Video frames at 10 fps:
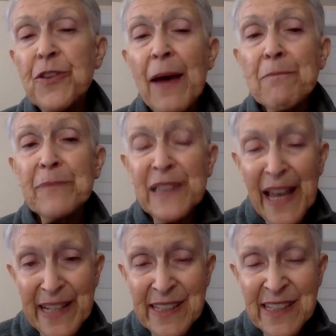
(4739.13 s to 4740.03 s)
that
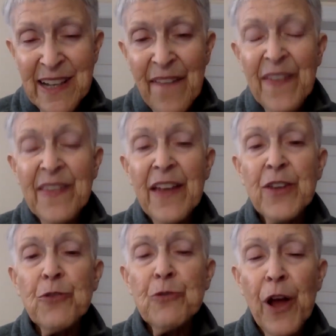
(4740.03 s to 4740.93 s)
place that
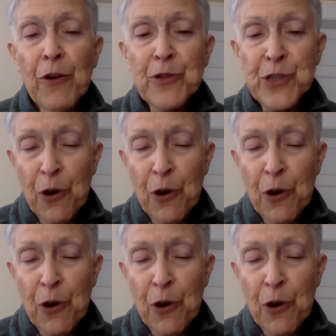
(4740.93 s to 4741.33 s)
you know so